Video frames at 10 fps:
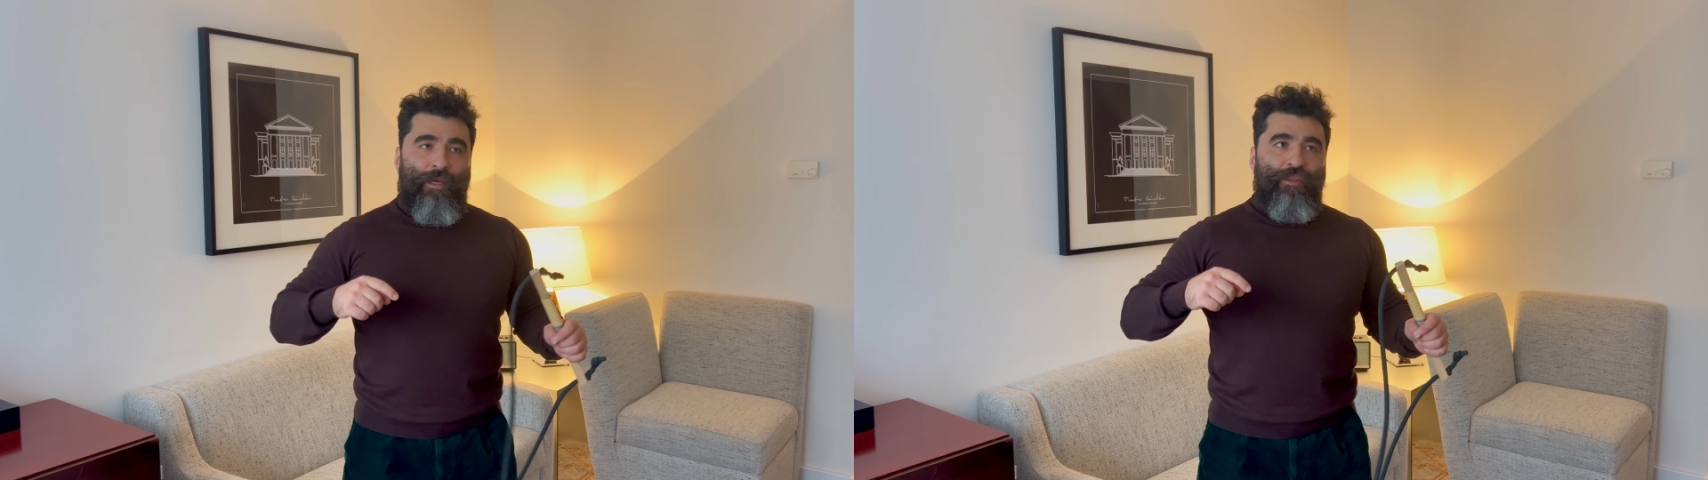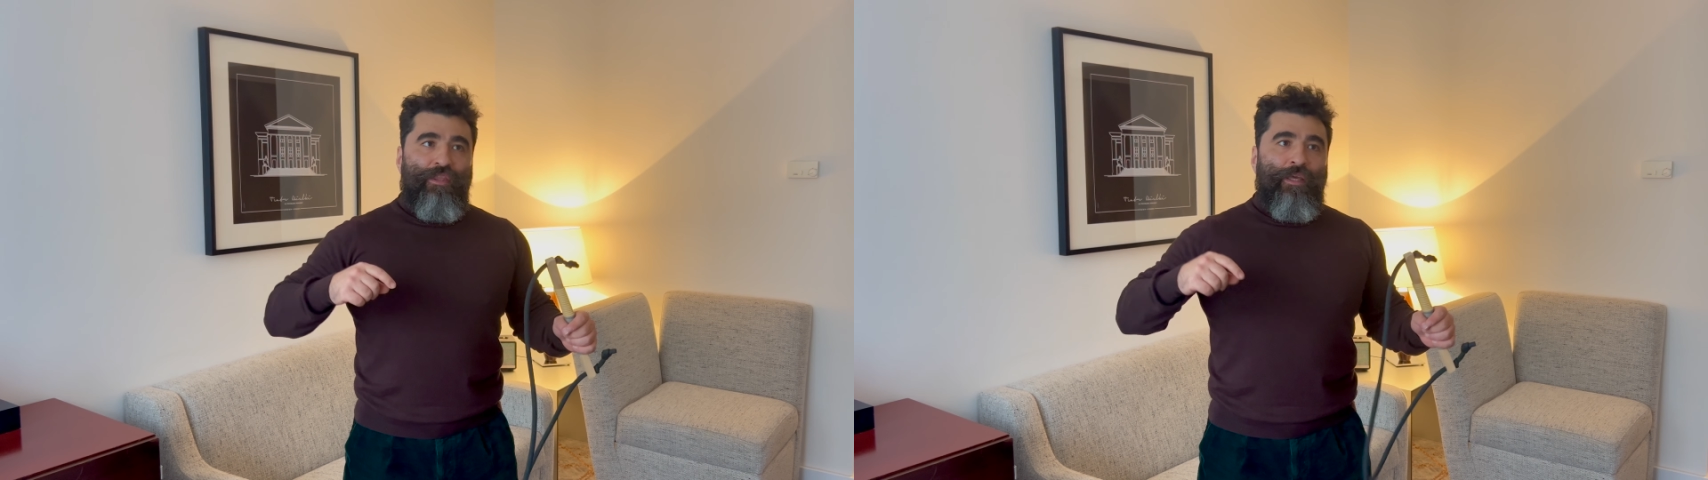
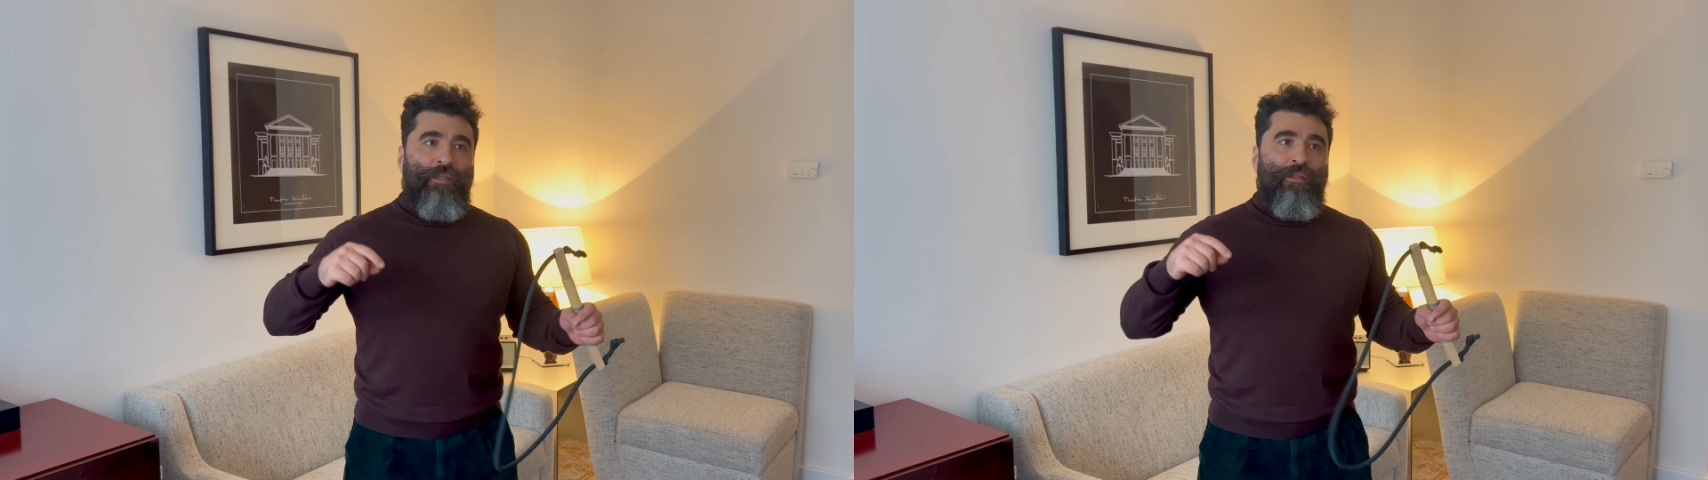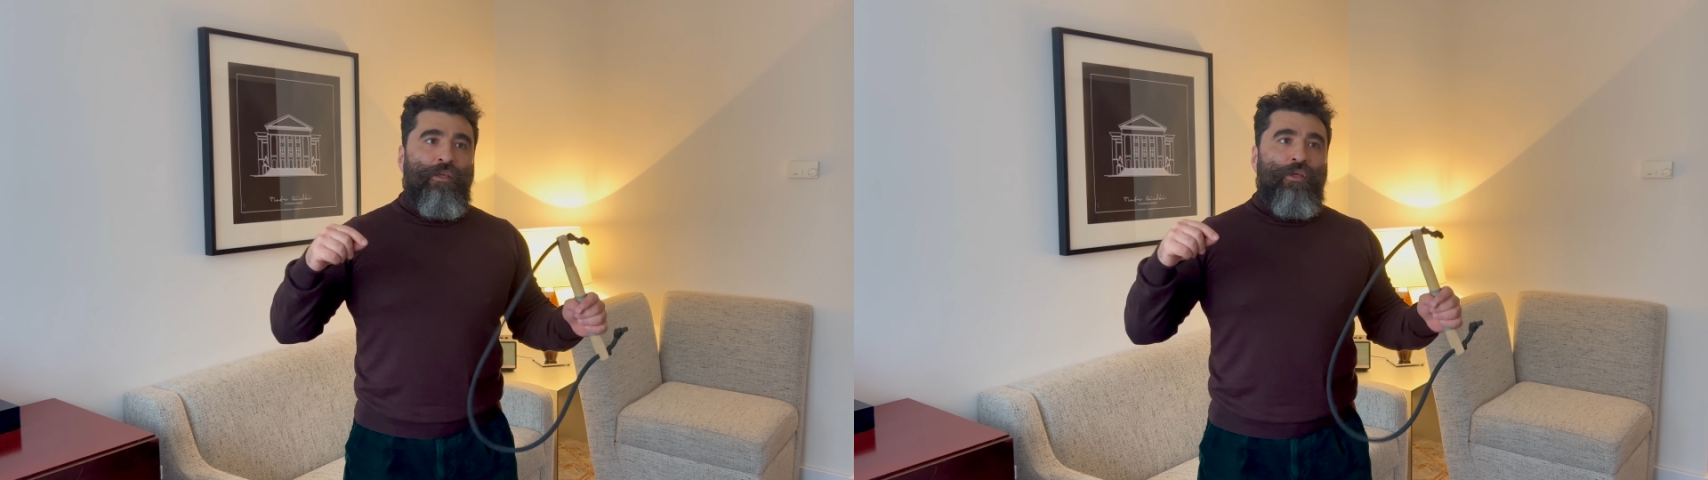and
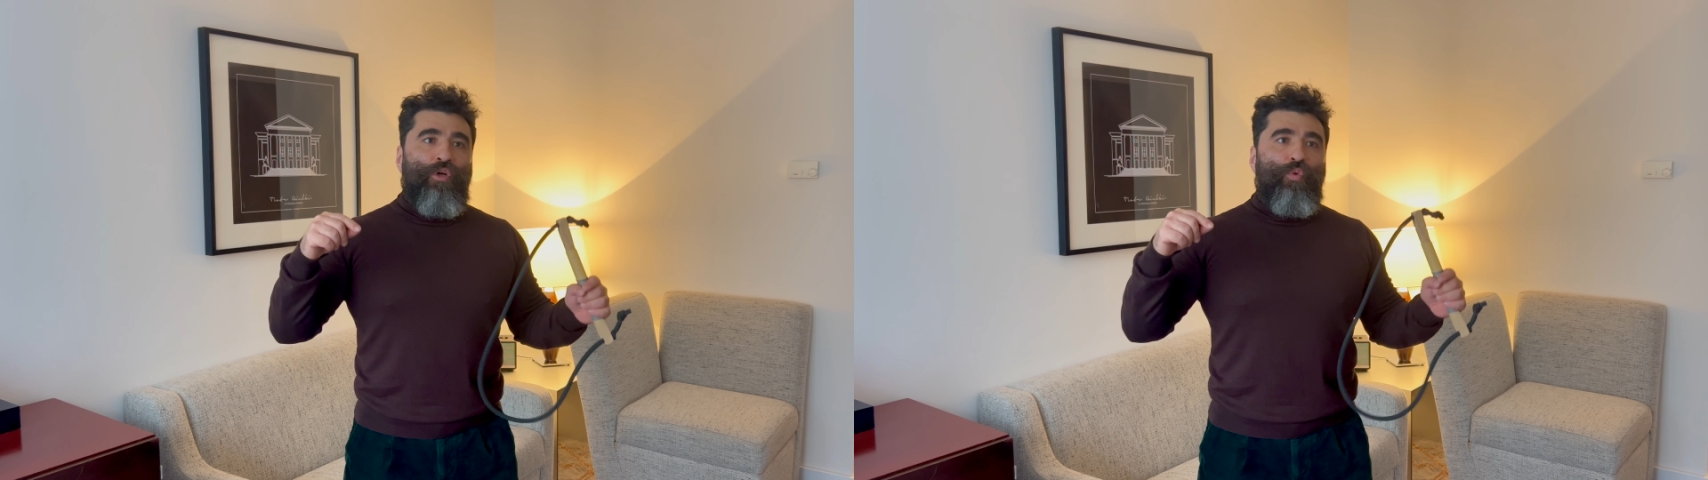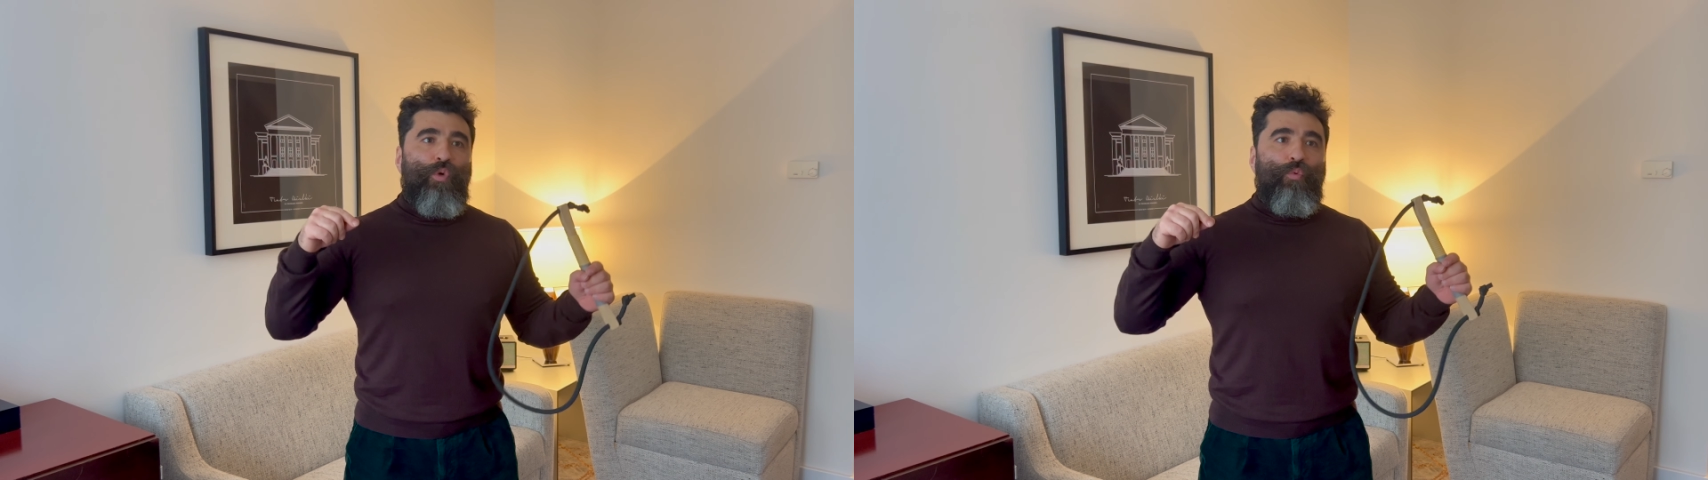then we